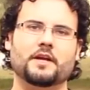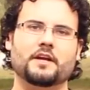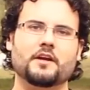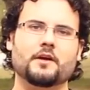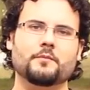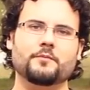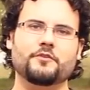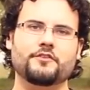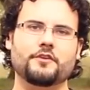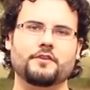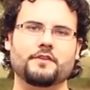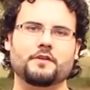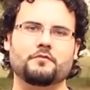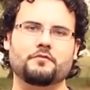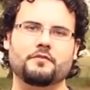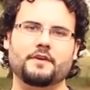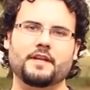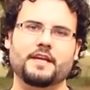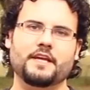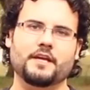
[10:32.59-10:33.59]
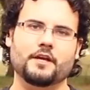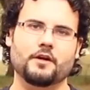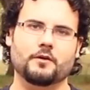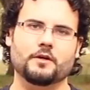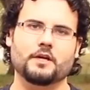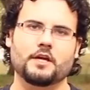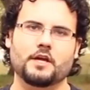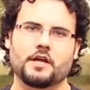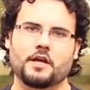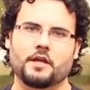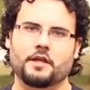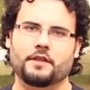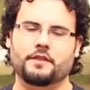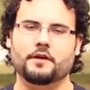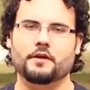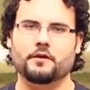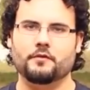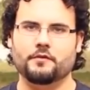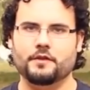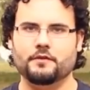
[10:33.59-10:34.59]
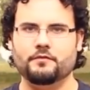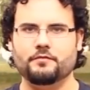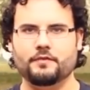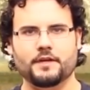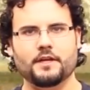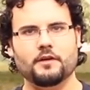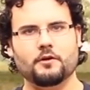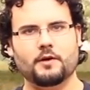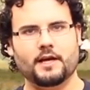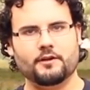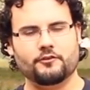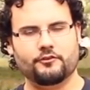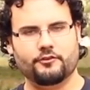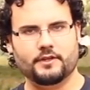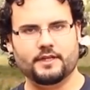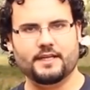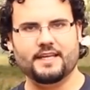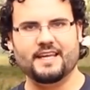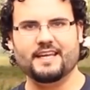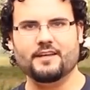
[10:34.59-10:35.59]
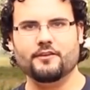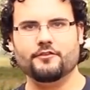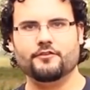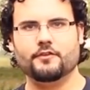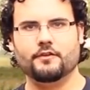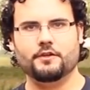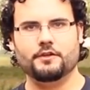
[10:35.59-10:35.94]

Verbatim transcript: it comes to the video, the, the video actually is,